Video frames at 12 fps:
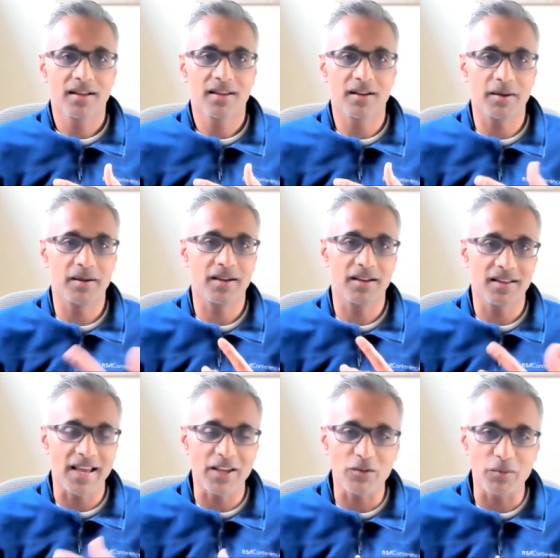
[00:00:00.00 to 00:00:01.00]

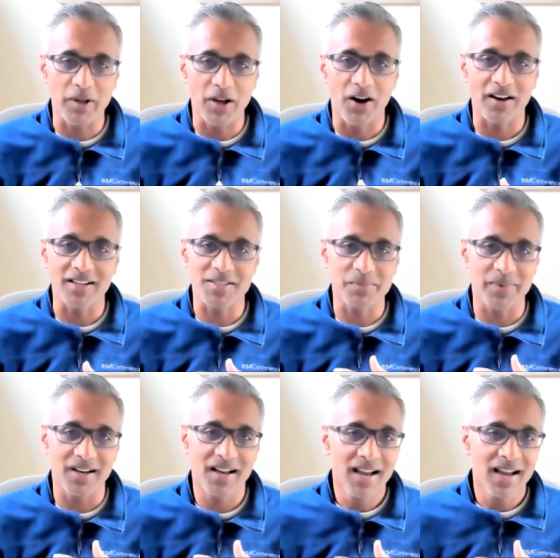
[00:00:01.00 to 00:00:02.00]
thank you for being honest, but